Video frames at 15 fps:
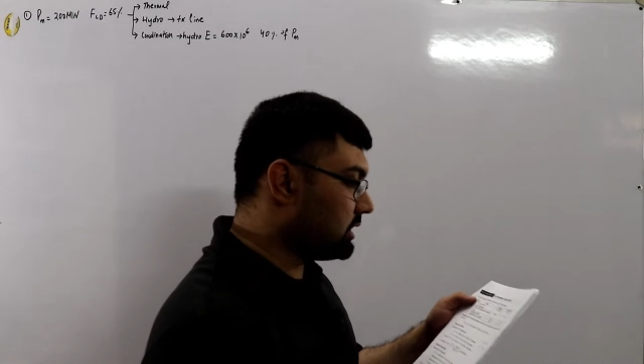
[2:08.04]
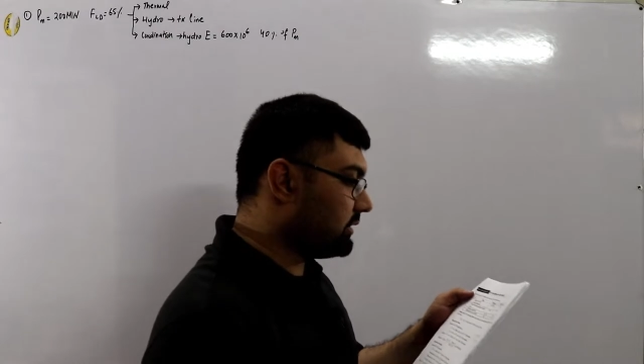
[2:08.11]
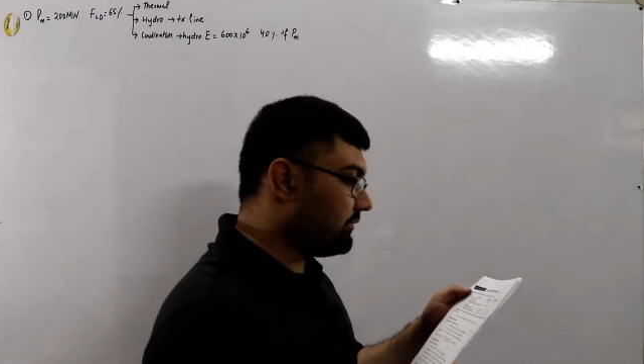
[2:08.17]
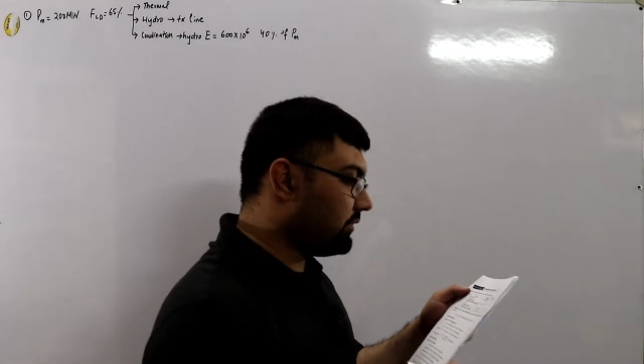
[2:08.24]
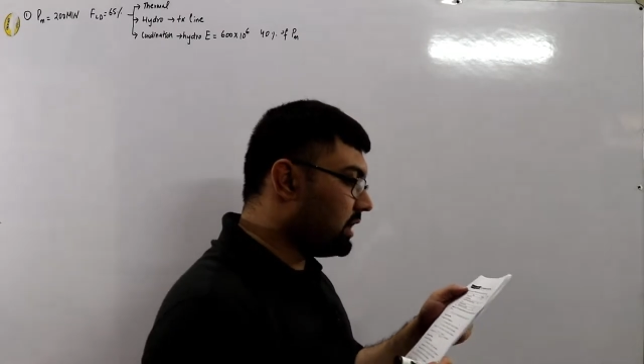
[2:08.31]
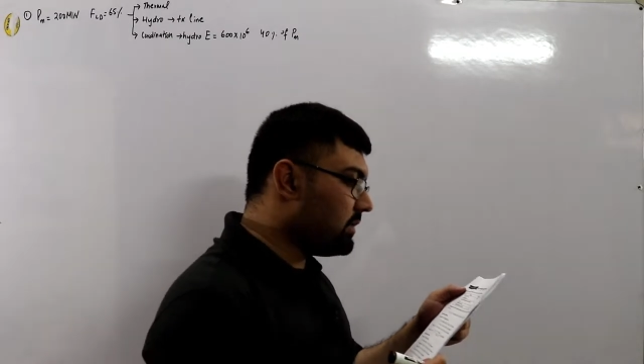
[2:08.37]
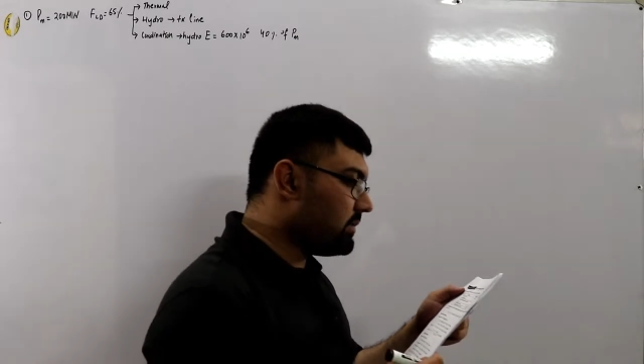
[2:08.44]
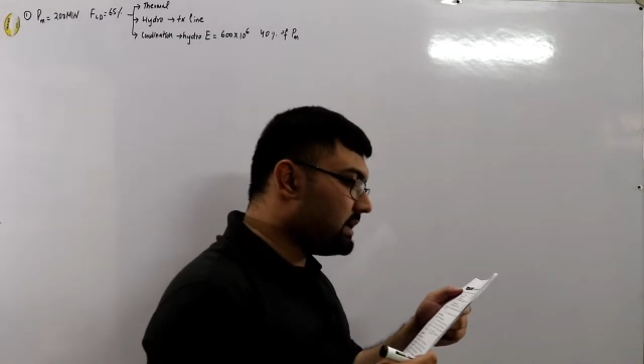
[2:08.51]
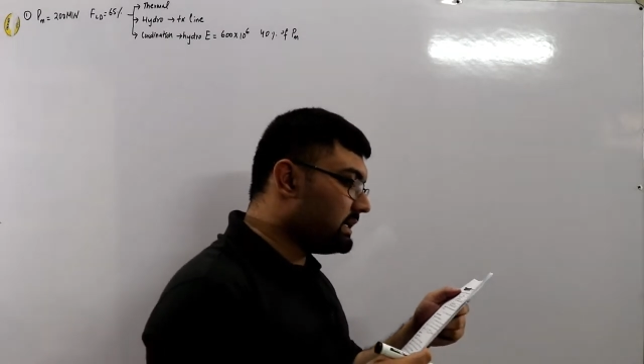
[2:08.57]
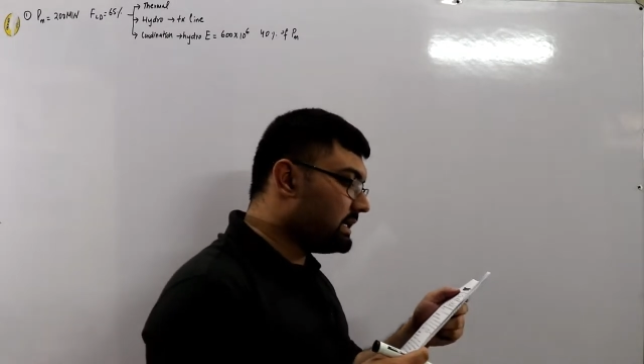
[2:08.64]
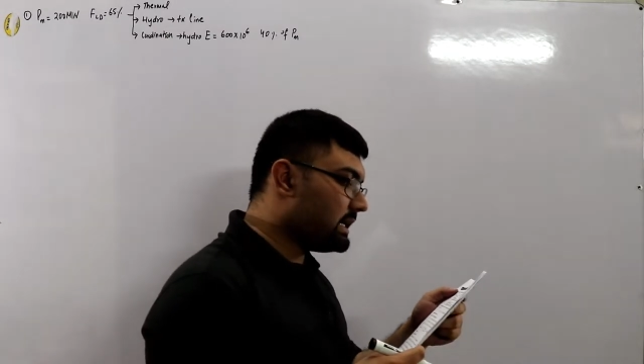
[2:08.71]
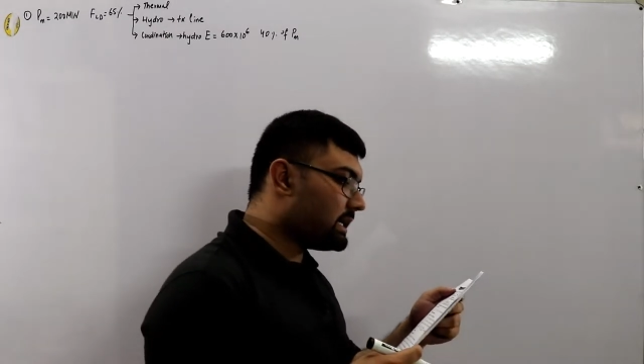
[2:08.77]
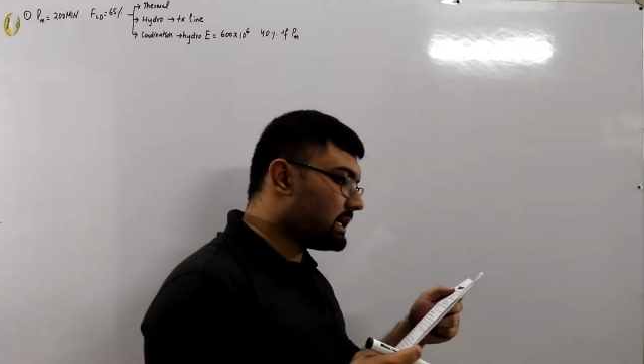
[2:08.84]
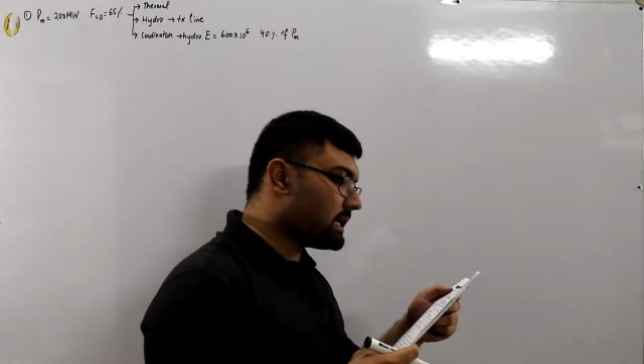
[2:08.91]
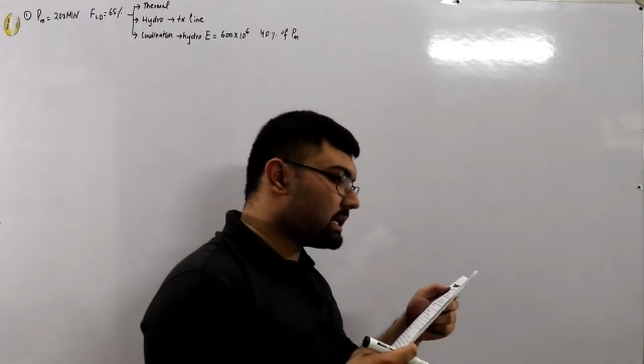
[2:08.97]
the following
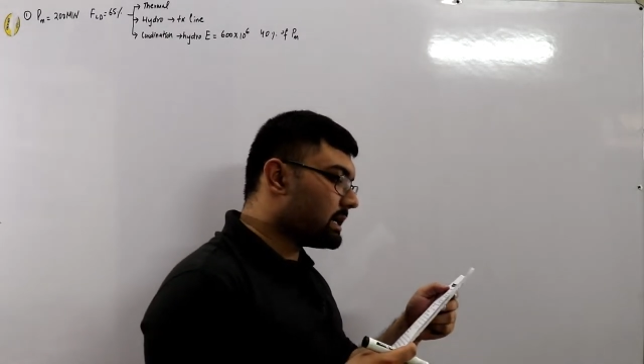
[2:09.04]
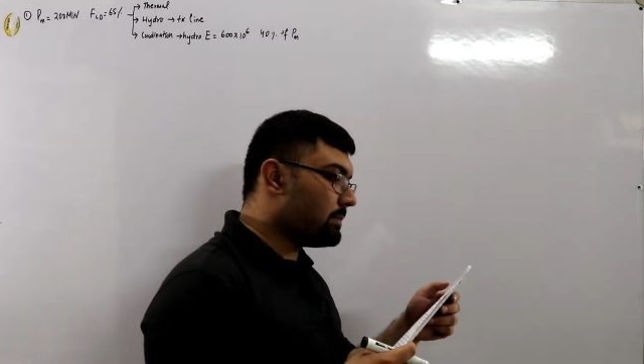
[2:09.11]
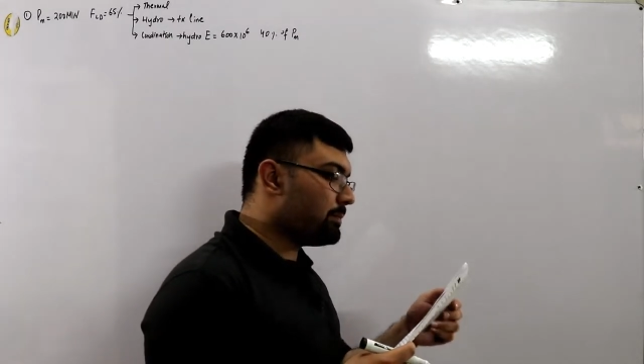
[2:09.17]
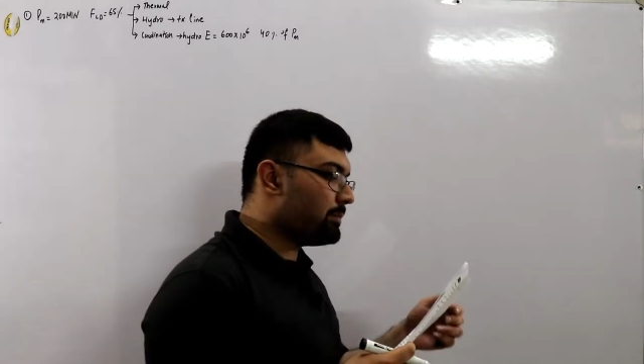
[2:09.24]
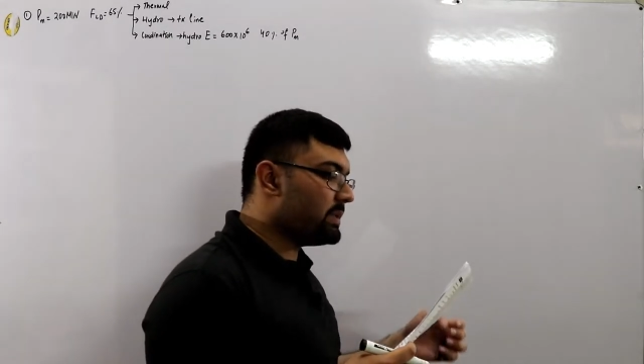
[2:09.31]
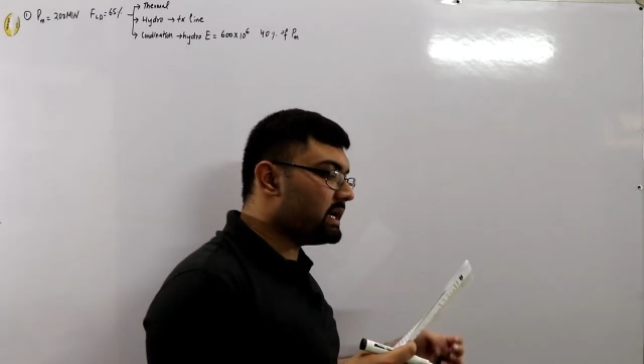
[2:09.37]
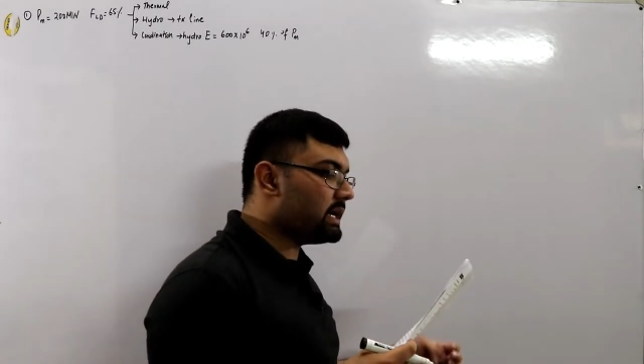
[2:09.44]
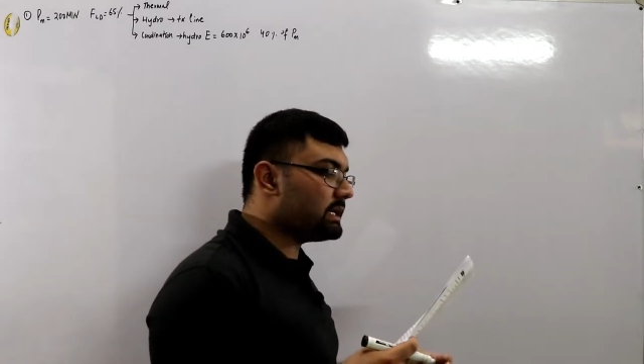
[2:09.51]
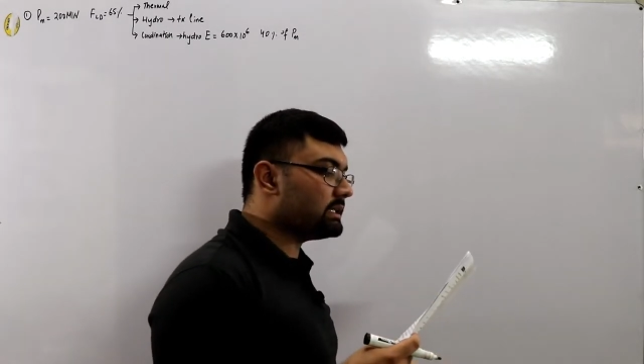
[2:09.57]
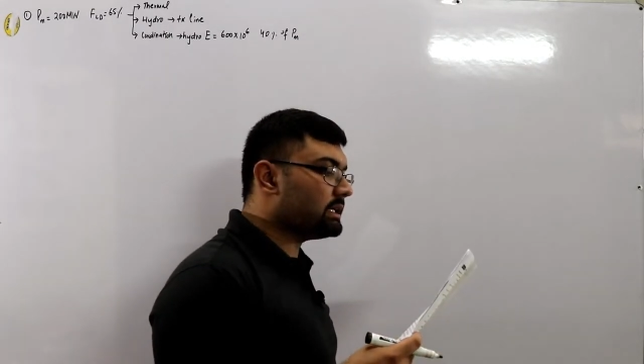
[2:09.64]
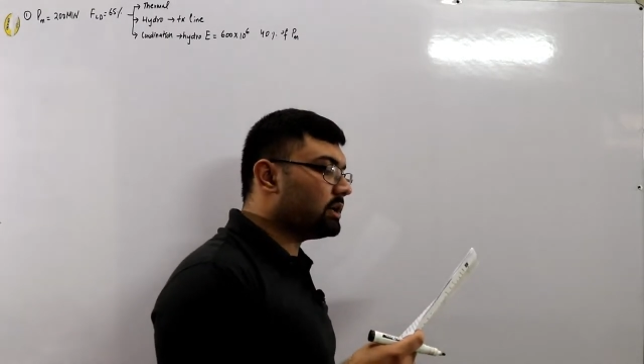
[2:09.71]
data compare